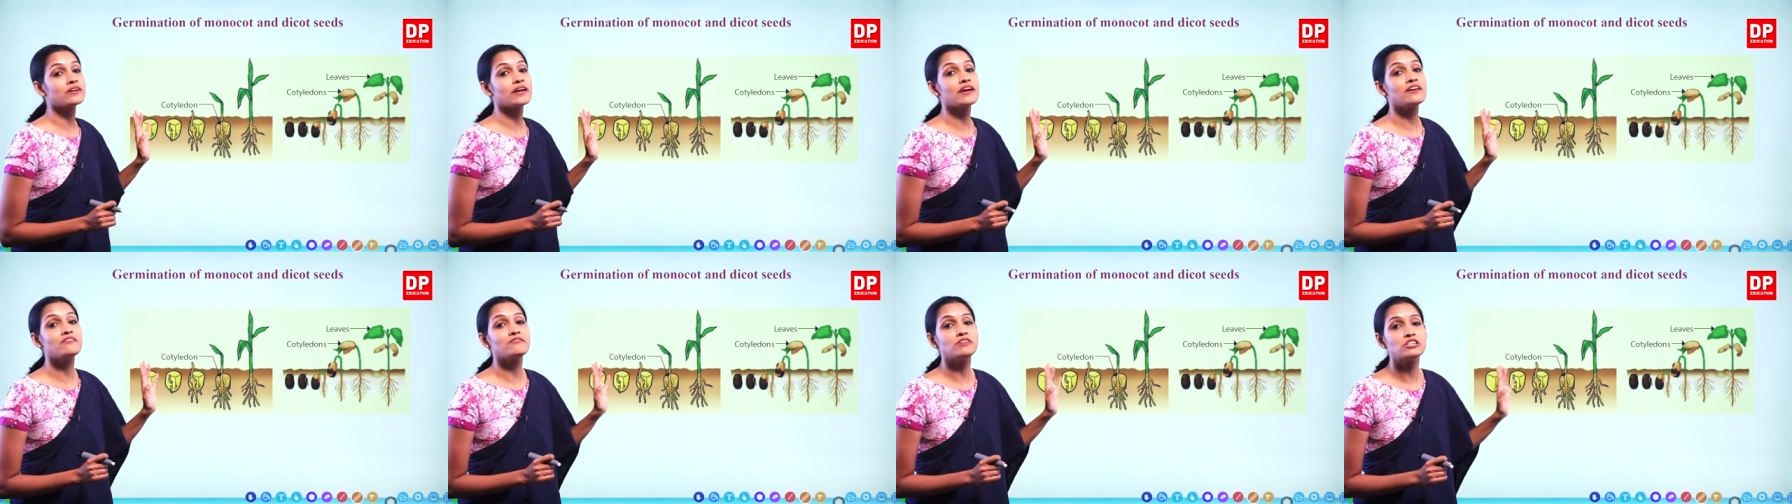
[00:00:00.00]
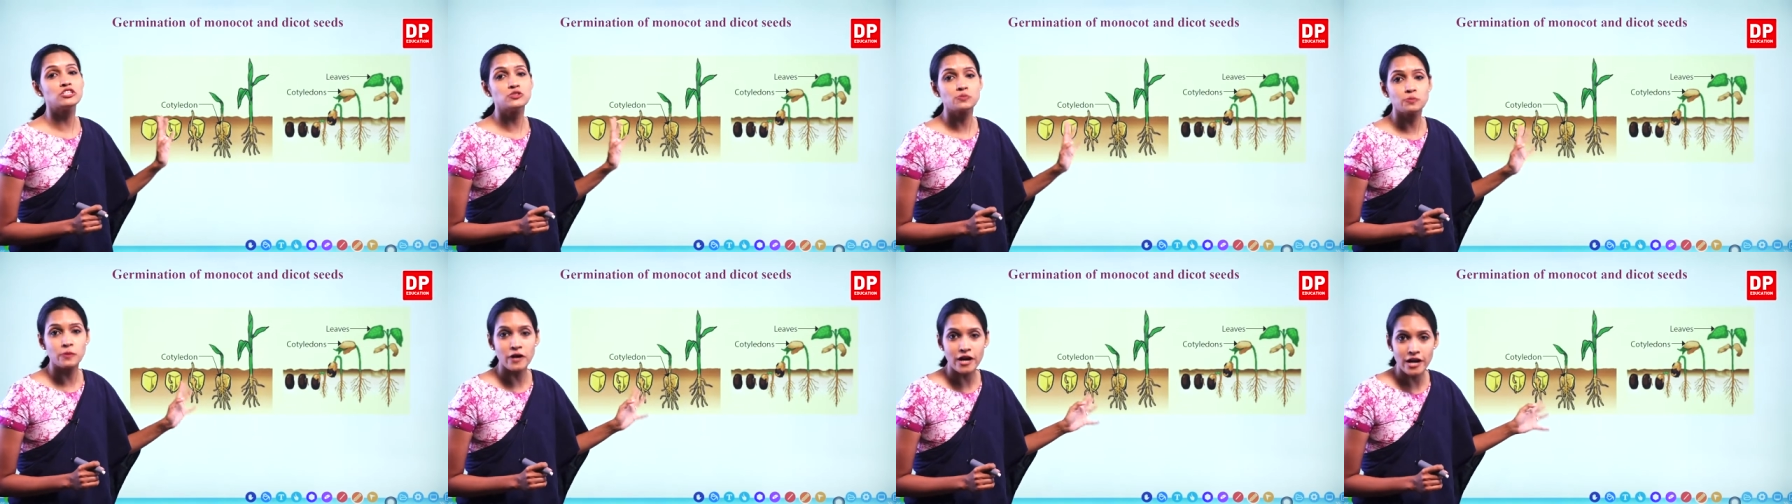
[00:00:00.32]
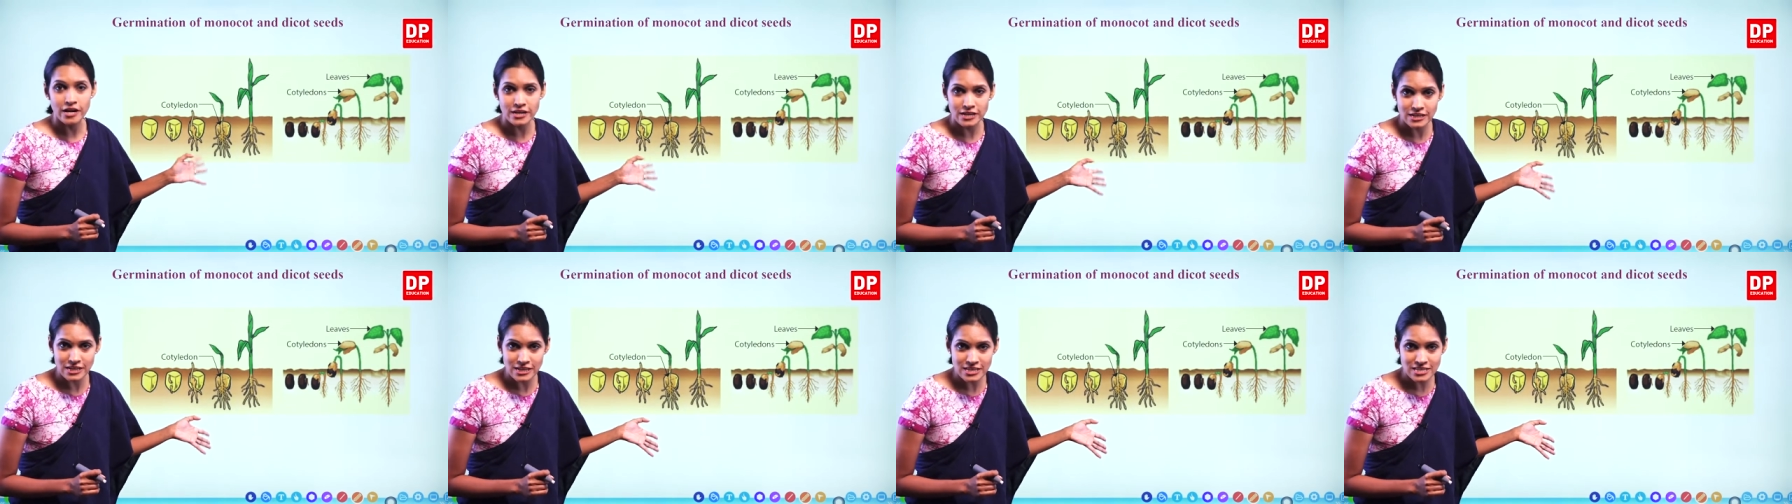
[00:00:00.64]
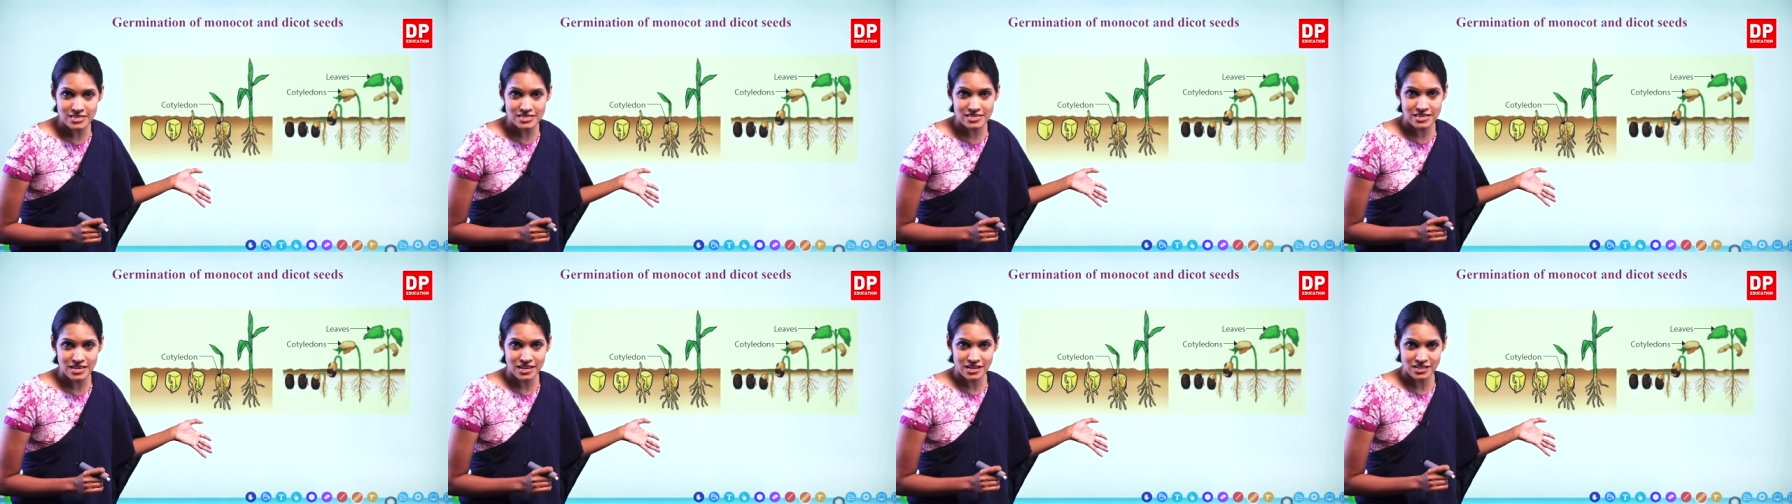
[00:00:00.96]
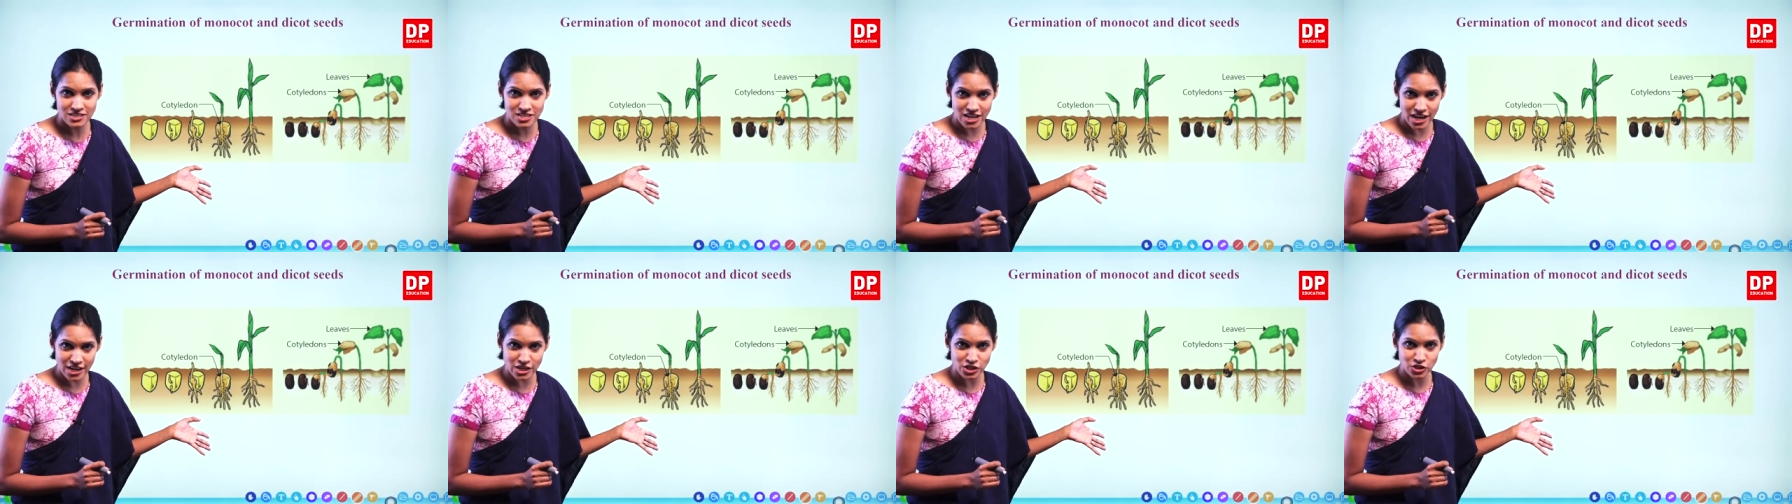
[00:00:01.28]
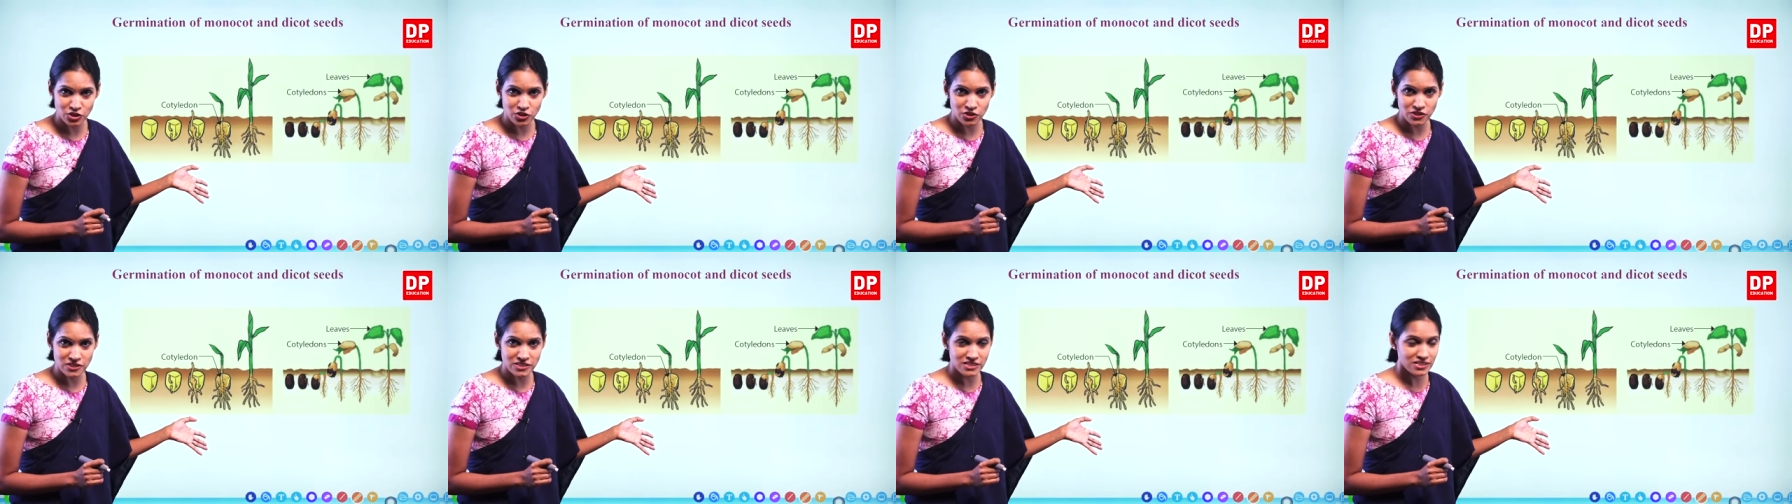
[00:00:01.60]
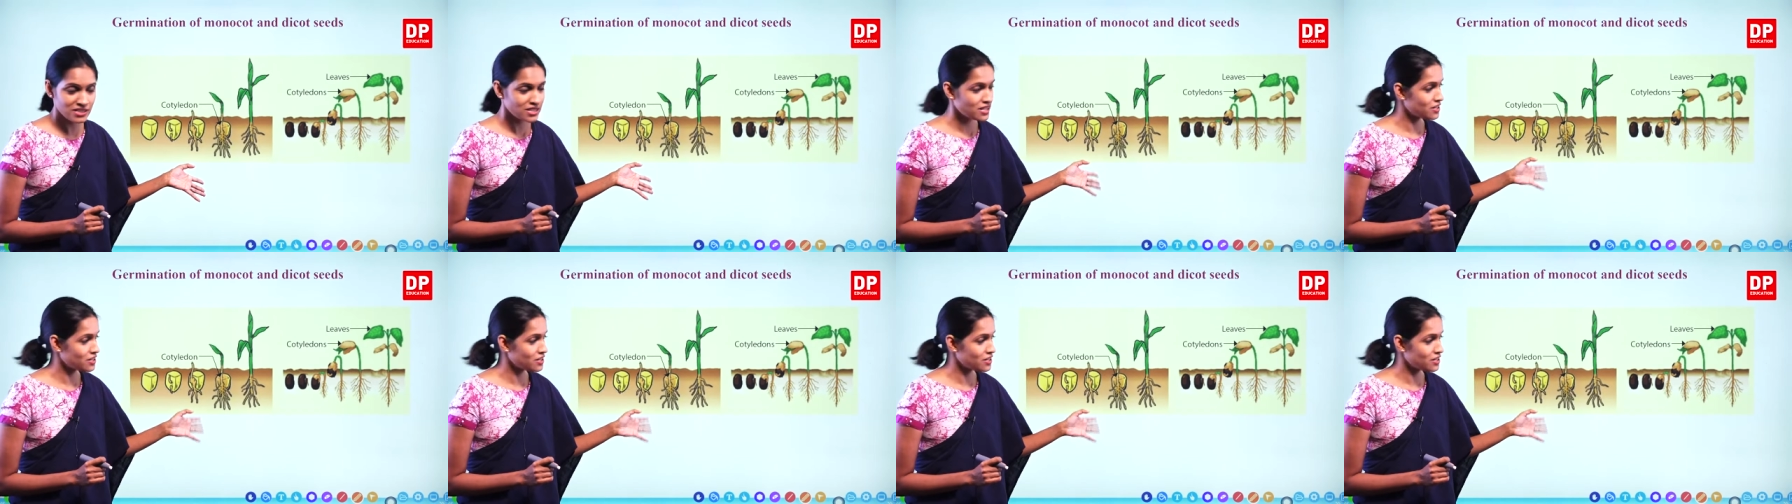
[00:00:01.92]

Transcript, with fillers: and which part is dicot.